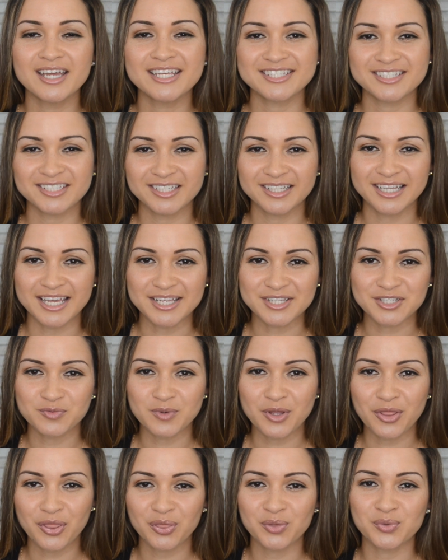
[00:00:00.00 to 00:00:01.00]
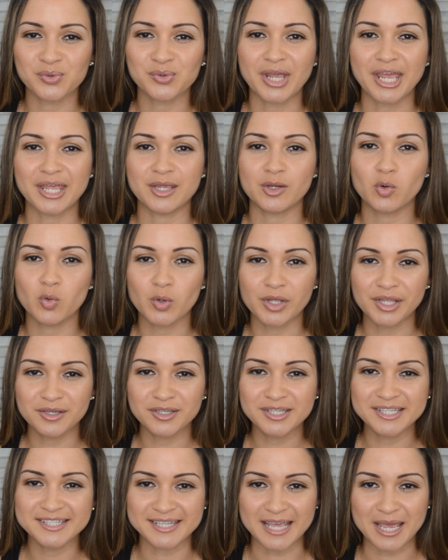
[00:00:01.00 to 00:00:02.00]
So let's run through a quick
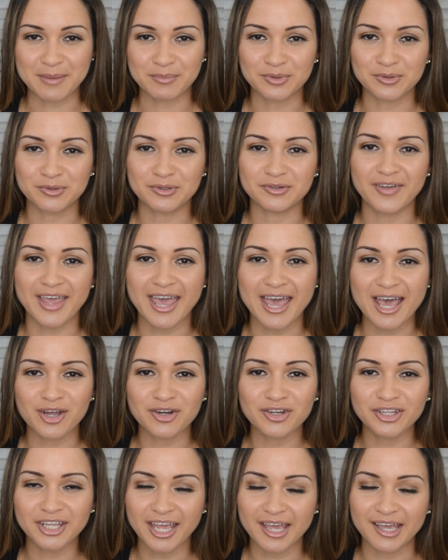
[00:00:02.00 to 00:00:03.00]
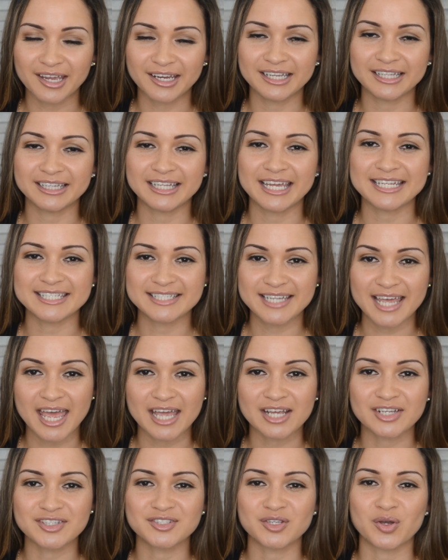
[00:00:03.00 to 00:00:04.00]
example of how to calculate
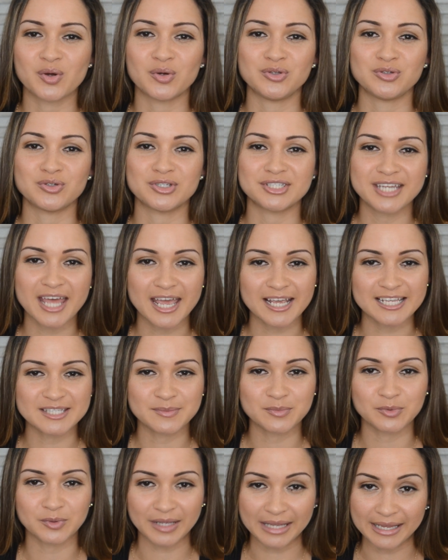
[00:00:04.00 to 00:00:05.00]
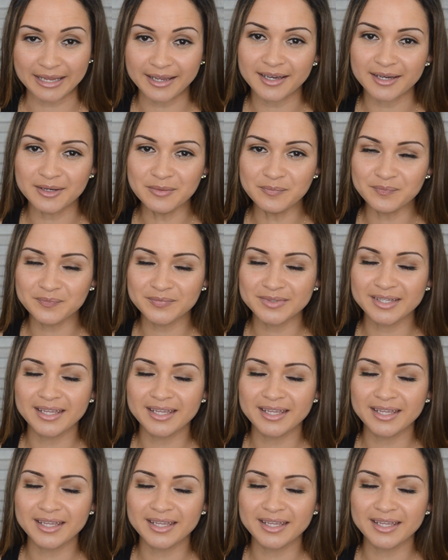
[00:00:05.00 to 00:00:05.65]
tax on your taxable income.